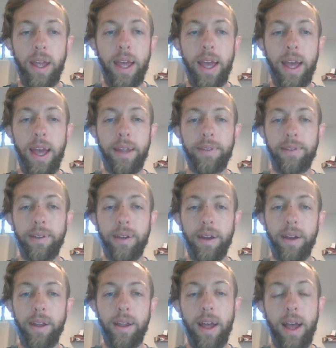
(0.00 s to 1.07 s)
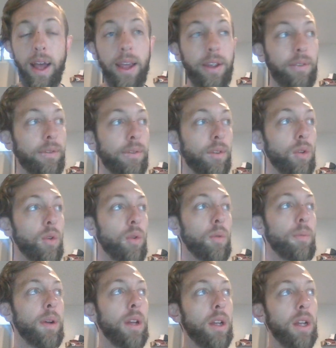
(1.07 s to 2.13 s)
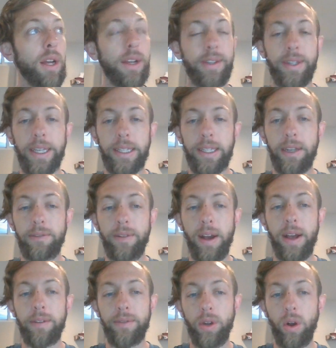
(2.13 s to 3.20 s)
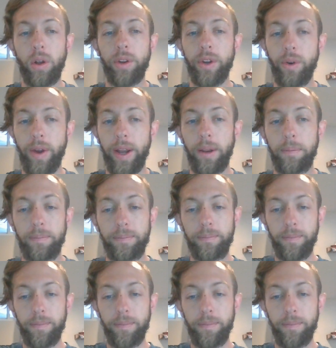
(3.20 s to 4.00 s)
at I assume a $65 uranium